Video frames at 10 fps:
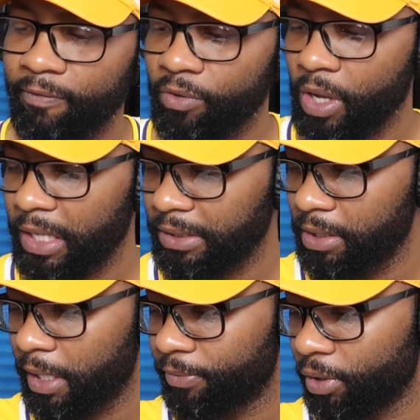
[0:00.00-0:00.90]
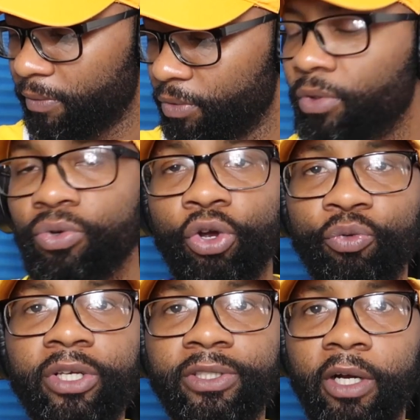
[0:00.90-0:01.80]
If you guys look up, if you could
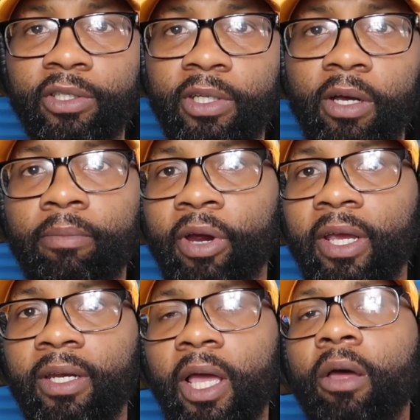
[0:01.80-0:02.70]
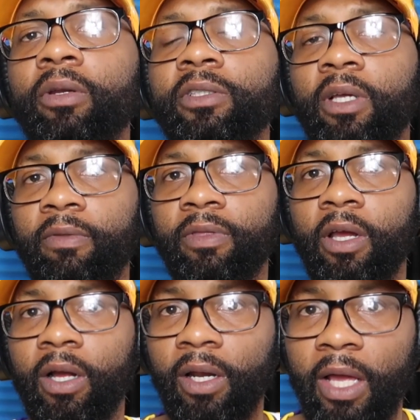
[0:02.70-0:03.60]
research it, they'll break it down, the stuff that
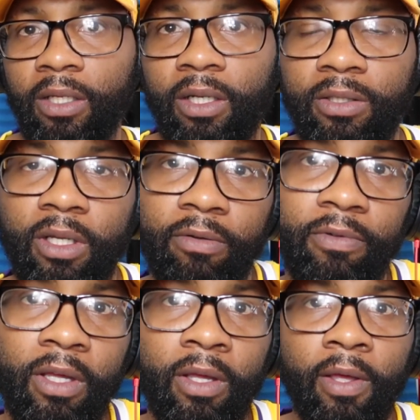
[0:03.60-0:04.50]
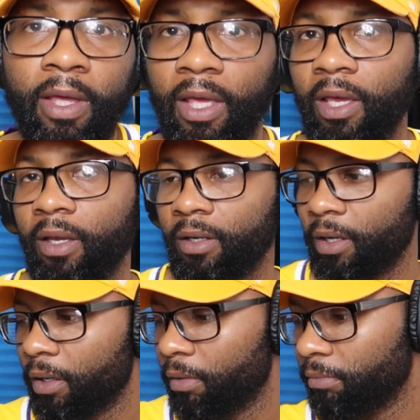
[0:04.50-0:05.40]
they're collecting and stuff. And
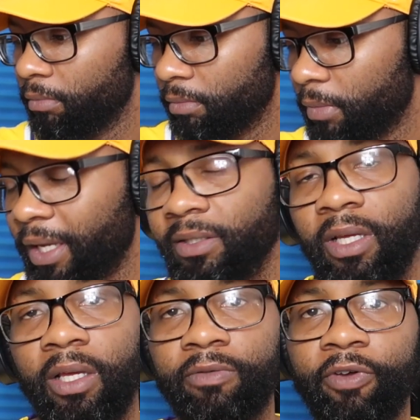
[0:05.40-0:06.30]
like I said,